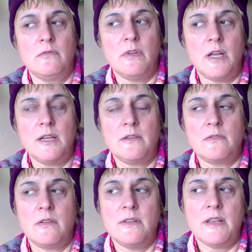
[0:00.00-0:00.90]
I don't
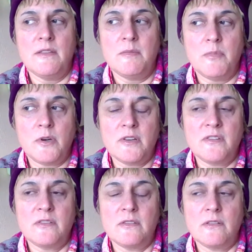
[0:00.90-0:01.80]
know, and then the
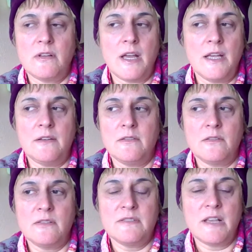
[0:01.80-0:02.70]
birth, I don't
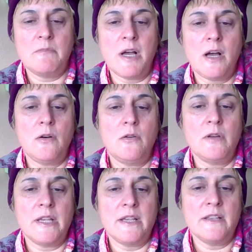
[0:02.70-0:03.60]
know, somehow
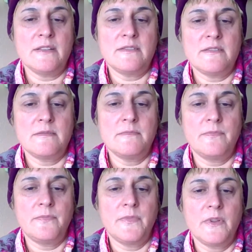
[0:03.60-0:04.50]
his
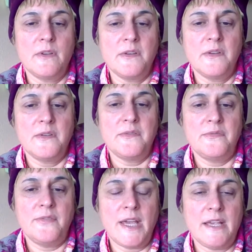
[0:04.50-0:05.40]

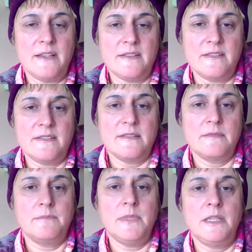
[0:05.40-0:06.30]
face
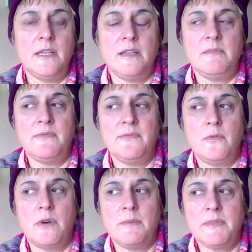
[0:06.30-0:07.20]
became
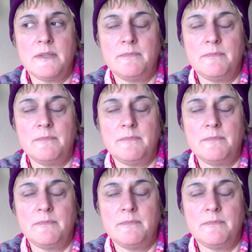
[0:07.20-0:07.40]
deformed,